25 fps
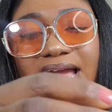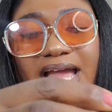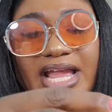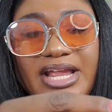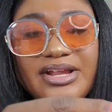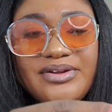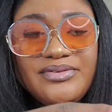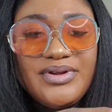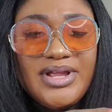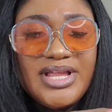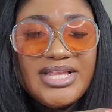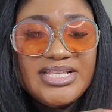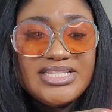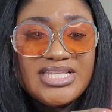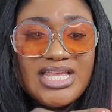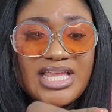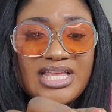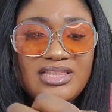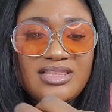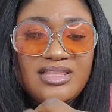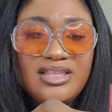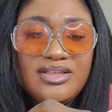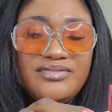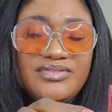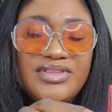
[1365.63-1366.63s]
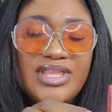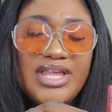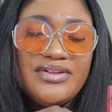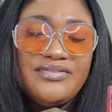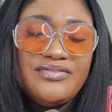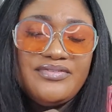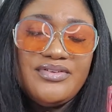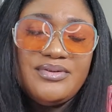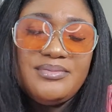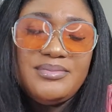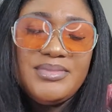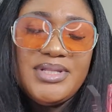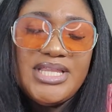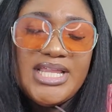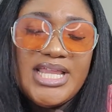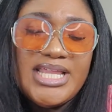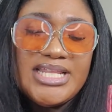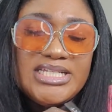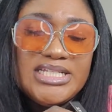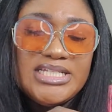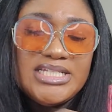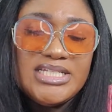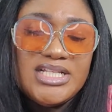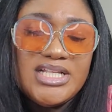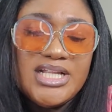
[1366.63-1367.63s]
high rise. I love that for me. I
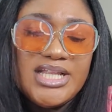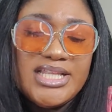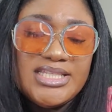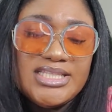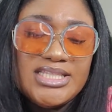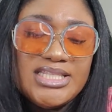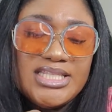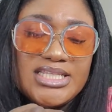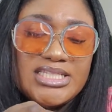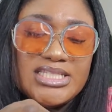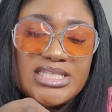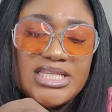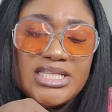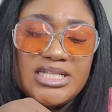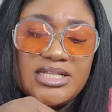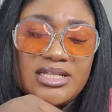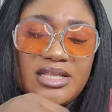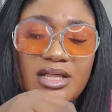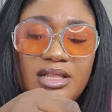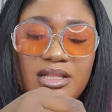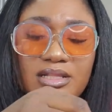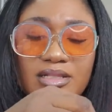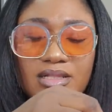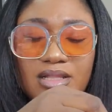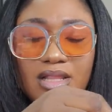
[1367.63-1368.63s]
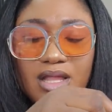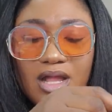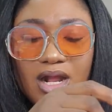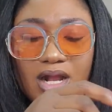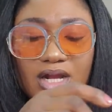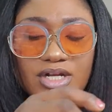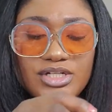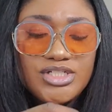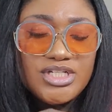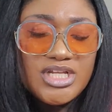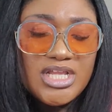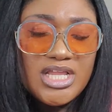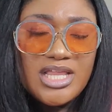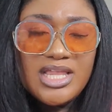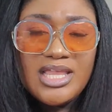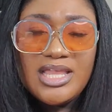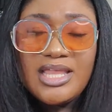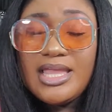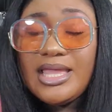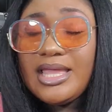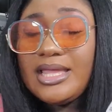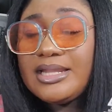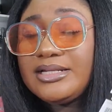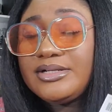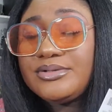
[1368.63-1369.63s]
did get this in a large,
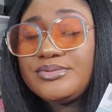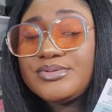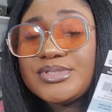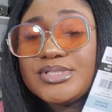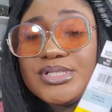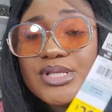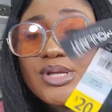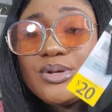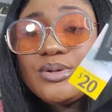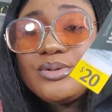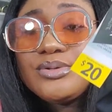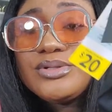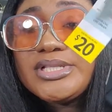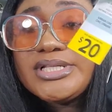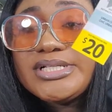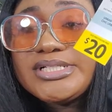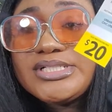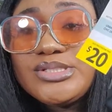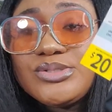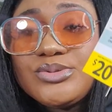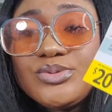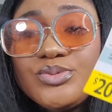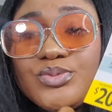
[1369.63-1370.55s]
and it was only